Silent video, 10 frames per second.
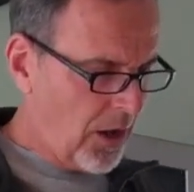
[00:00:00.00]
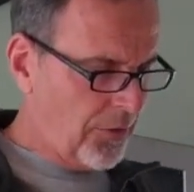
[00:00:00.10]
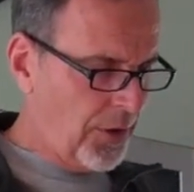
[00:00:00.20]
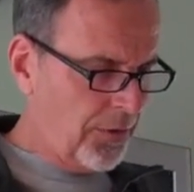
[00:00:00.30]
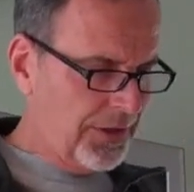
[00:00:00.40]

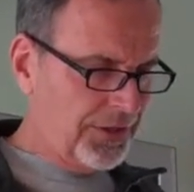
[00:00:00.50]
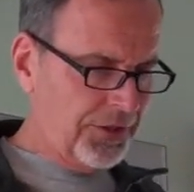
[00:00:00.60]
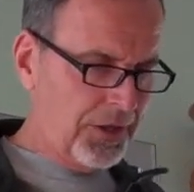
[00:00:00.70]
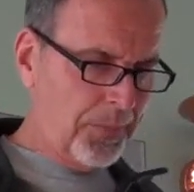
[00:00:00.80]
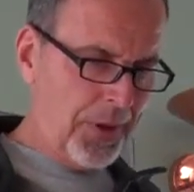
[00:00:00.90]
Although this
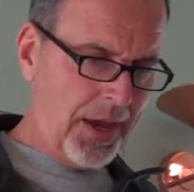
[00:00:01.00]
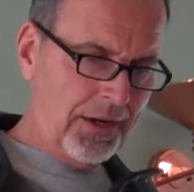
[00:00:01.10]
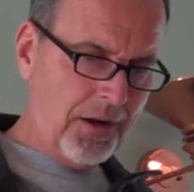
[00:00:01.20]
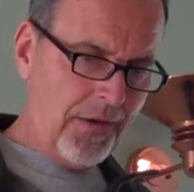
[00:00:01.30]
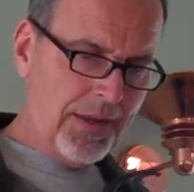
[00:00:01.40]
is
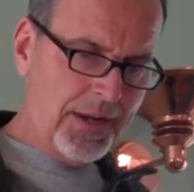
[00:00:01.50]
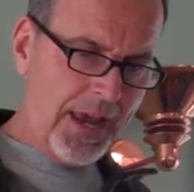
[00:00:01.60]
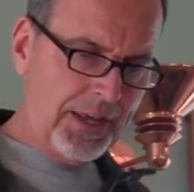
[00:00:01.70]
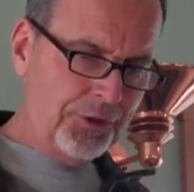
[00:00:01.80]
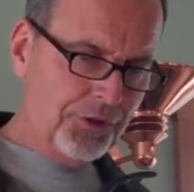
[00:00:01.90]
dependent on the
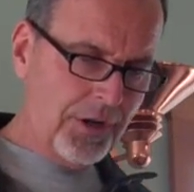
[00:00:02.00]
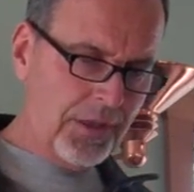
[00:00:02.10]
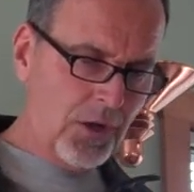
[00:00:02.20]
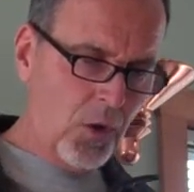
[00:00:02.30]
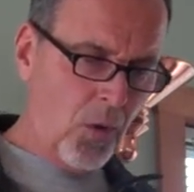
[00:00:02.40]
nature
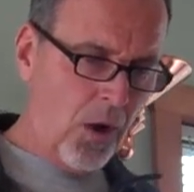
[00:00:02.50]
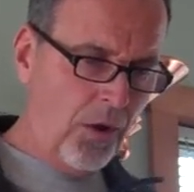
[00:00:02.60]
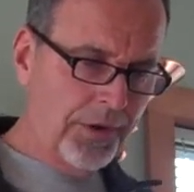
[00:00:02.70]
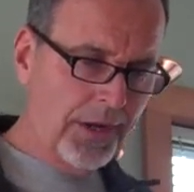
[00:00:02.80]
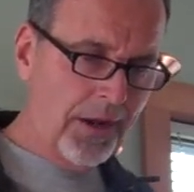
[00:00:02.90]
and the
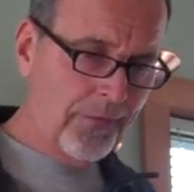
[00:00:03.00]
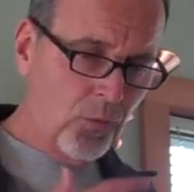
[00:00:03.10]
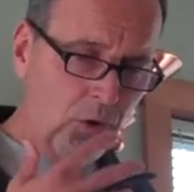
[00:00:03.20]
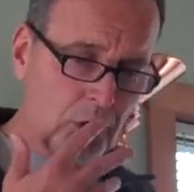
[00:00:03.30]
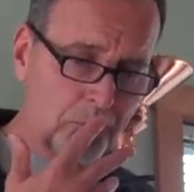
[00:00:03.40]
quality of the
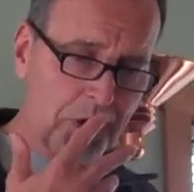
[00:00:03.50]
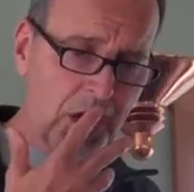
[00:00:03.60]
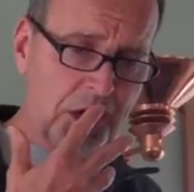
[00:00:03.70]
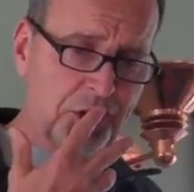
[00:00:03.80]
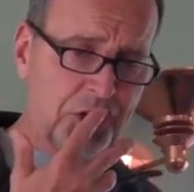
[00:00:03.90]
work
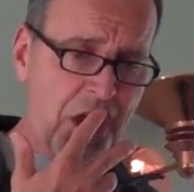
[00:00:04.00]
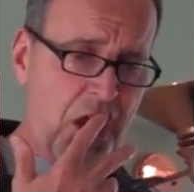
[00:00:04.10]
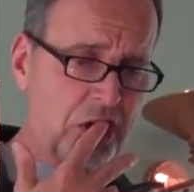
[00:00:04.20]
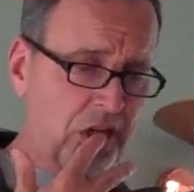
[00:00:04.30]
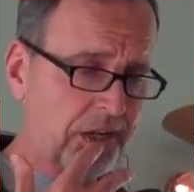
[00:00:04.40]
being
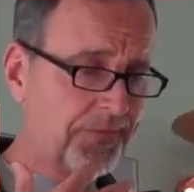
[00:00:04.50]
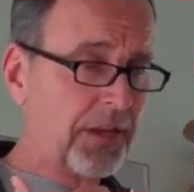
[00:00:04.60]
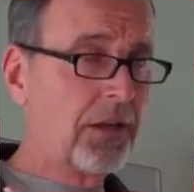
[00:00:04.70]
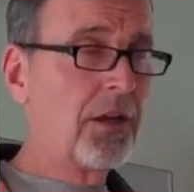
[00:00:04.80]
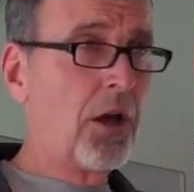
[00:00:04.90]
undertaken,
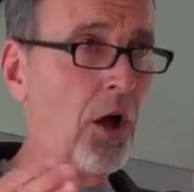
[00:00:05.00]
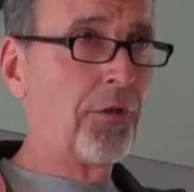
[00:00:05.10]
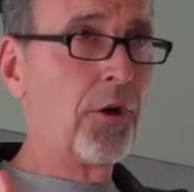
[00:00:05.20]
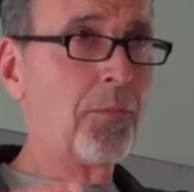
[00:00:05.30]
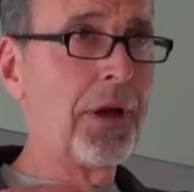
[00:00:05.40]

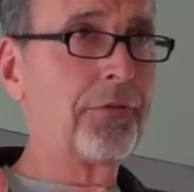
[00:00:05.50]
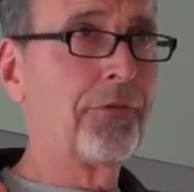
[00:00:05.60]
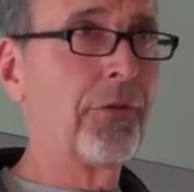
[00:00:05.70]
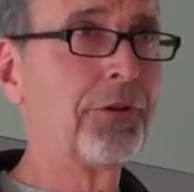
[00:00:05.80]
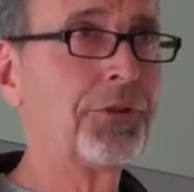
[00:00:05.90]
although my
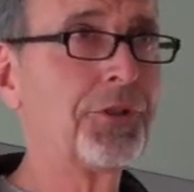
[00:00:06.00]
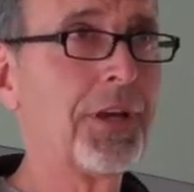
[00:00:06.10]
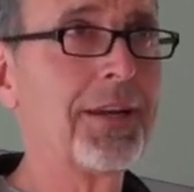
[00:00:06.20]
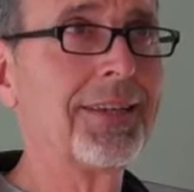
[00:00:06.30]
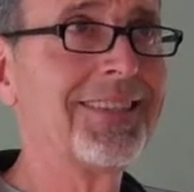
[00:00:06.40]
first
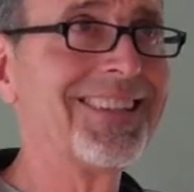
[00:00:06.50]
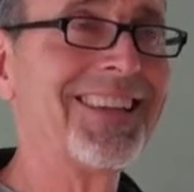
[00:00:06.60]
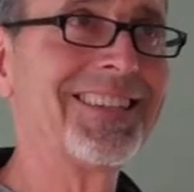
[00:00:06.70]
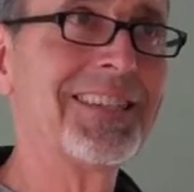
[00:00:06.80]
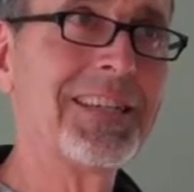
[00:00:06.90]
study
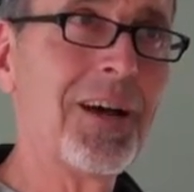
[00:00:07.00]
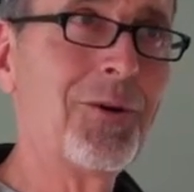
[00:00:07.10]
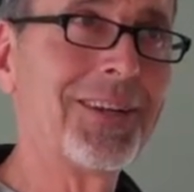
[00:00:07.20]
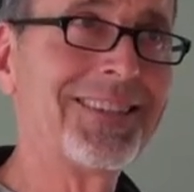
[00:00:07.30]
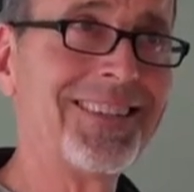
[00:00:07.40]
says that
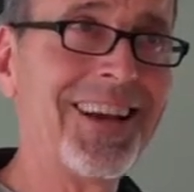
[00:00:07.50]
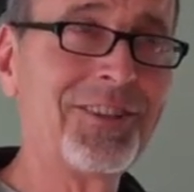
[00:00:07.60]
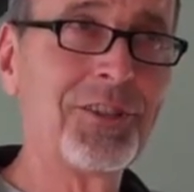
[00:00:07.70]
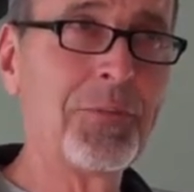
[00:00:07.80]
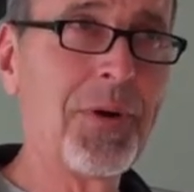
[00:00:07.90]
no, it's
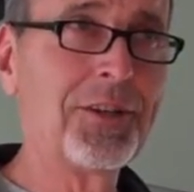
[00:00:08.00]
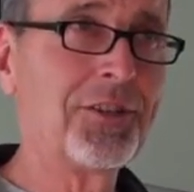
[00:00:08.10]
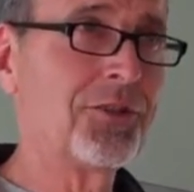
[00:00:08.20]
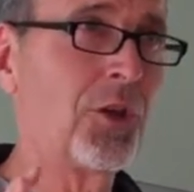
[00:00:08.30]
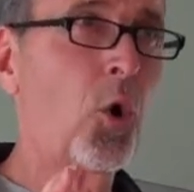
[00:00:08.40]
not so
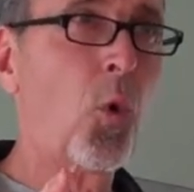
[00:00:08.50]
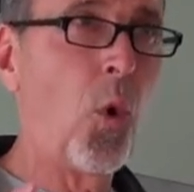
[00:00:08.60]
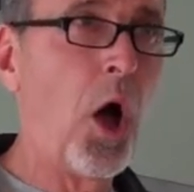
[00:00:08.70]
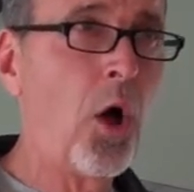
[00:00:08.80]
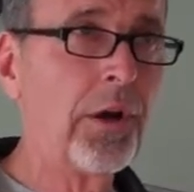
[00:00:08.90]
much as the
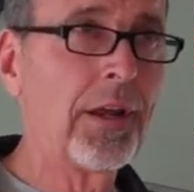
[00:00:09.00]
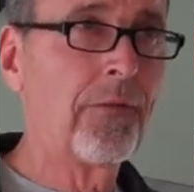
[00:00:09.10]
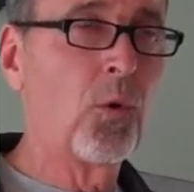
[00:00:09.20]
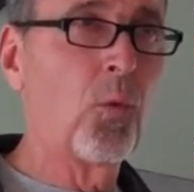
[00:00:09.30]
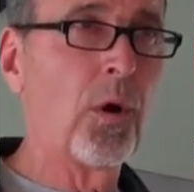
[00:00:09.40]
quality
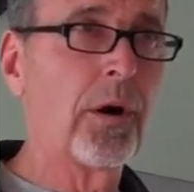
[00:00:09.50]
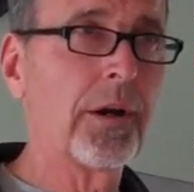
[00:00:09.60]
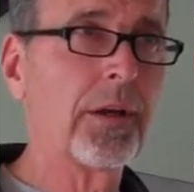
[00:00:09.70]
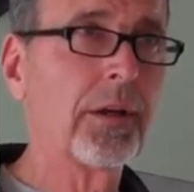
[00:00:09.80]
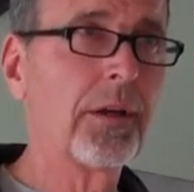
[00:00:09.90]
of the
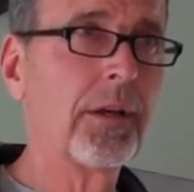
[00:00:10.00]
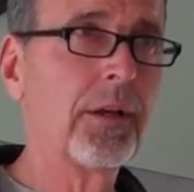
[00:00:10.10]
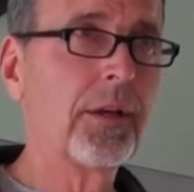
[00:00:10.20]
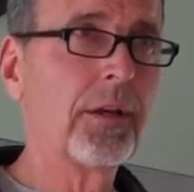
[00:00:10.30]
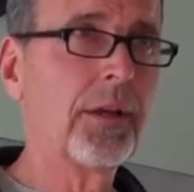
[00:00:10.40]
work.
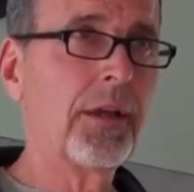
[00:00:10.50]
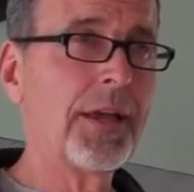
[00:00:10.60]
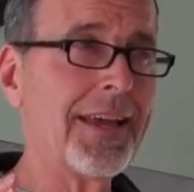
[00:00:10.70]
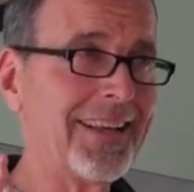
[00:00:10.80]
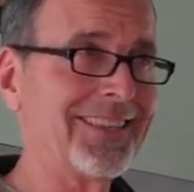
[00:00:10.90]

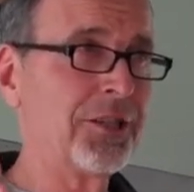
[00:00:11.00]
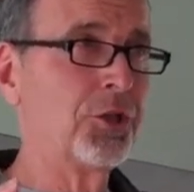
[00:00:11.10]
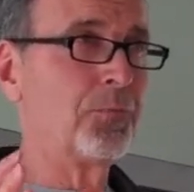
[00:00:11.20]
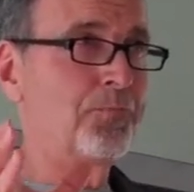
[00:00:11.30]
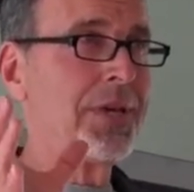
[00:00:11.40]
It's